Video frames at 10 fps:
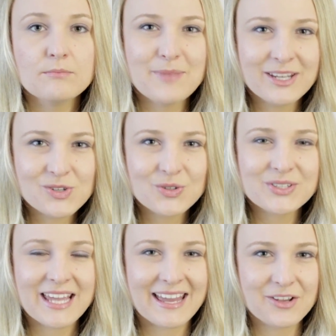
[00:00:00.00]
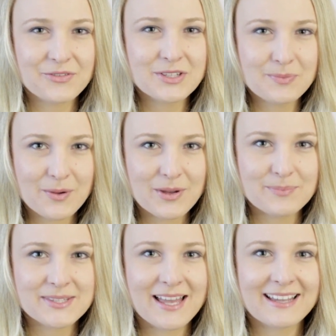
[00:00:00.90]
make sure to head over to my
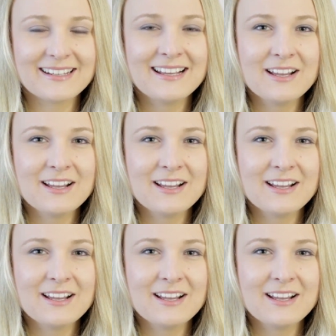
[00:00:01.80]
website